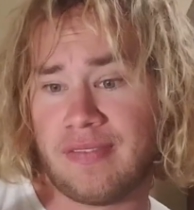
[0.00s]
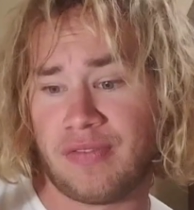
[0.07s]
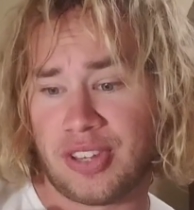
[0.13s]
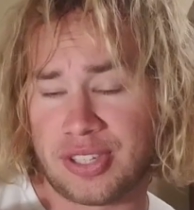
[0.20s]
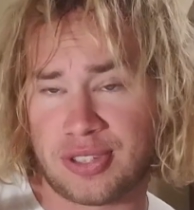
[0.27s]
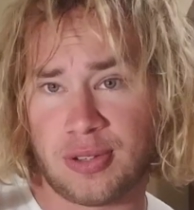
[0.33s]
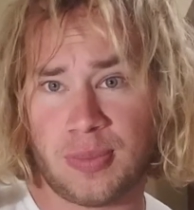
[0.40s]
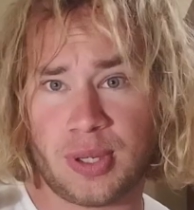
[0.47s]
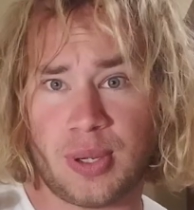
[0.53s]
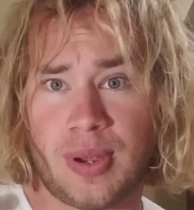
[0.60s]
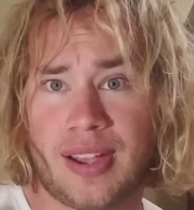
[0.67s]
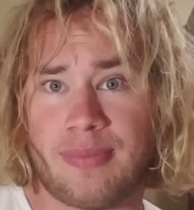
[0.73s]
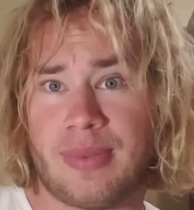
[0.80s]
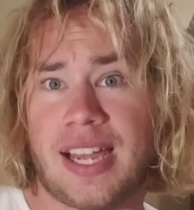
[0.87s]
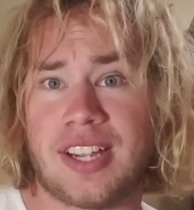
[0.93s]
assuming you
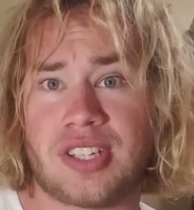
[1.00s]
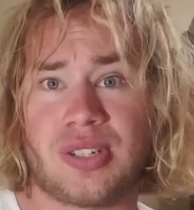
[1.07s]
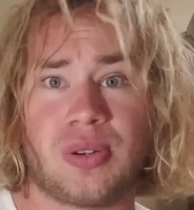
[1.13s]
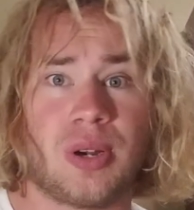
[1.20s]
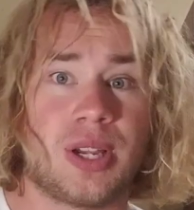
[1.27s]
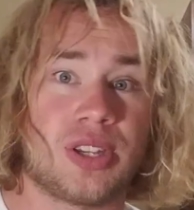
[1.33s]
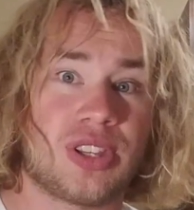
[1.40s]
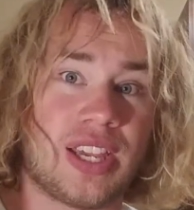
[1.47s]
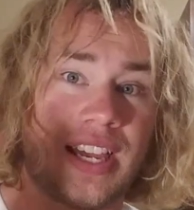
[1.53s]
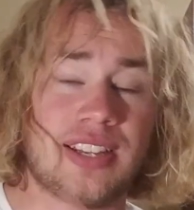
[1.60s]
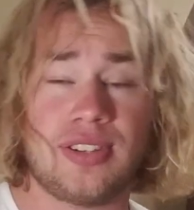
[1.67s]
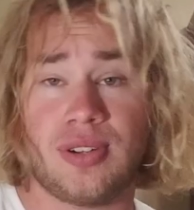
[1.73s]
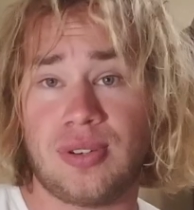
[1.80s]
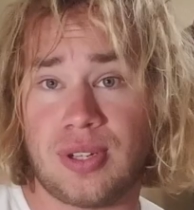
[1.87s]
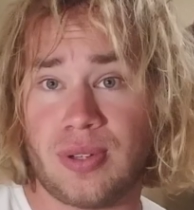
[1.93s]
have max strength and
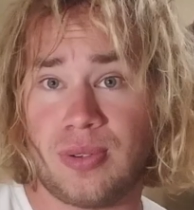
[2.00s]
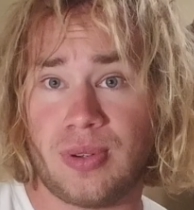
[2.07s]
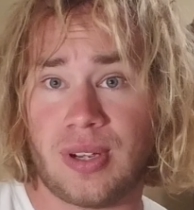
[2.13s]
you